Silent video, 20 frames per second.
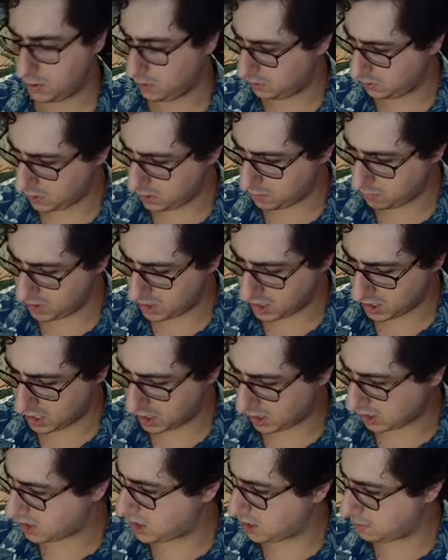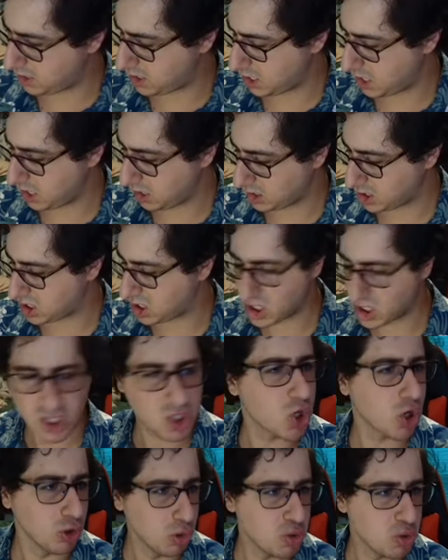And give me that, give me that
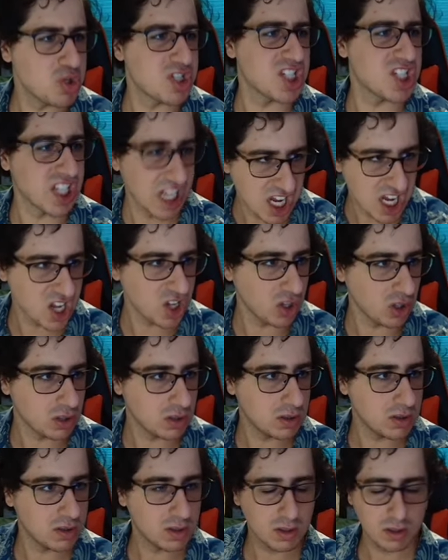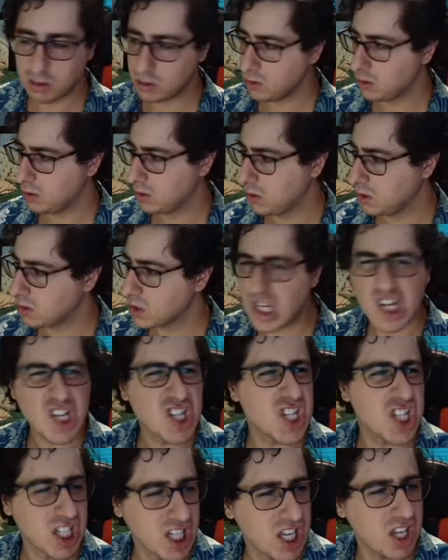true steel
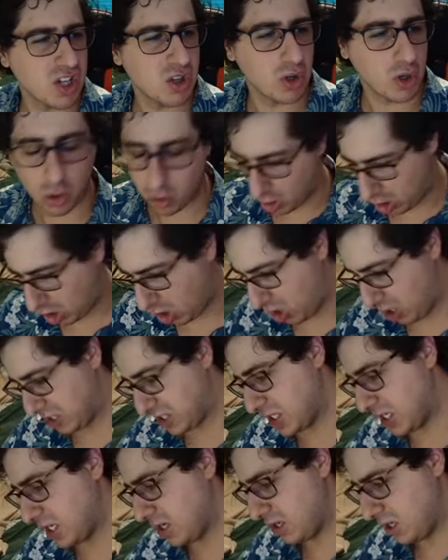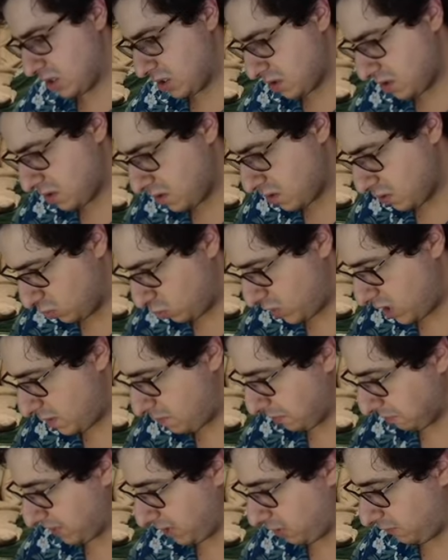to steal your heart.
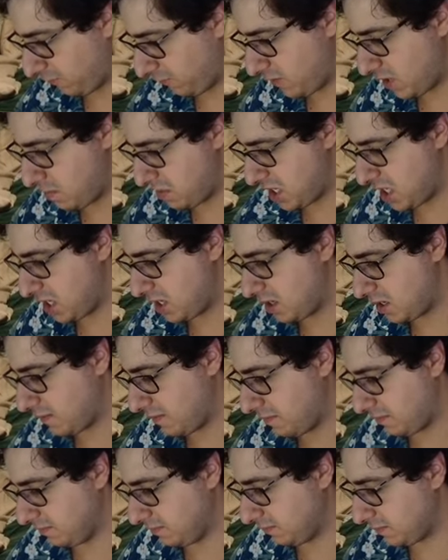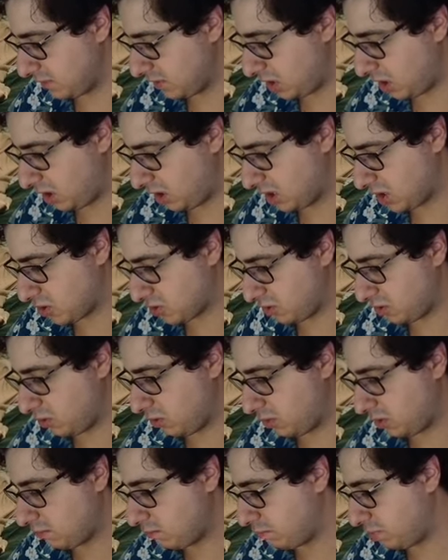Weepinbell, Phoebe,
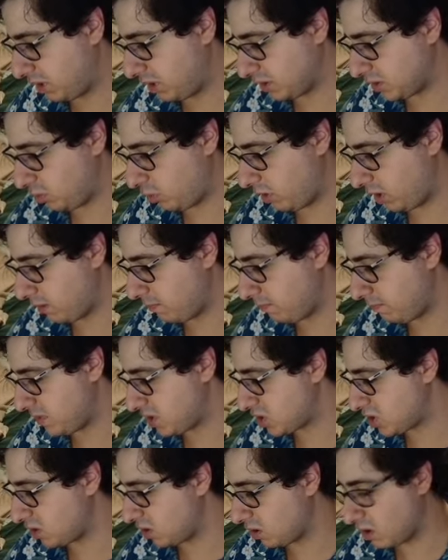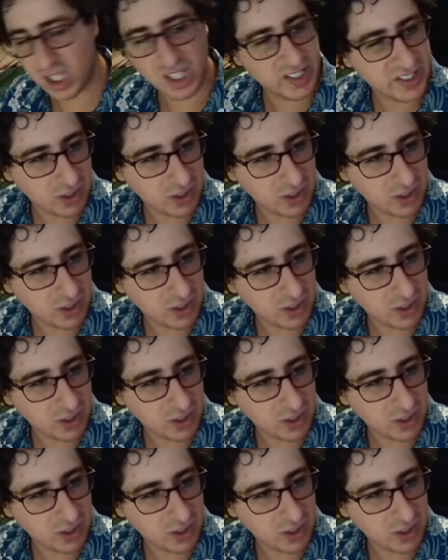Honchkrill, Baltoy, Mr.